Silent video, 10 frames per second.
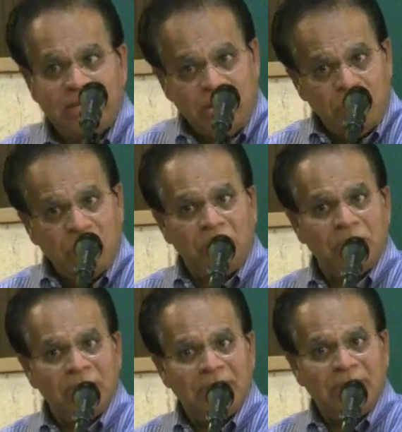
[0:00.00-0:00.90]
they
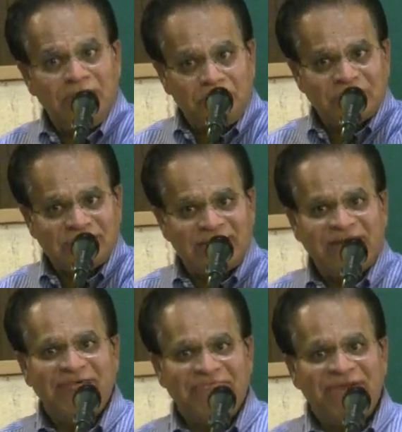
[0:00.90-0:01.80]
knew it was
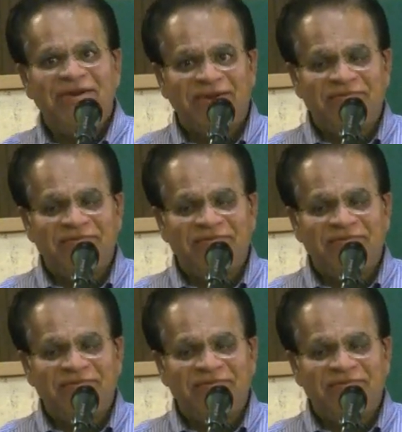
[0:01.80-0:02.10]
the finger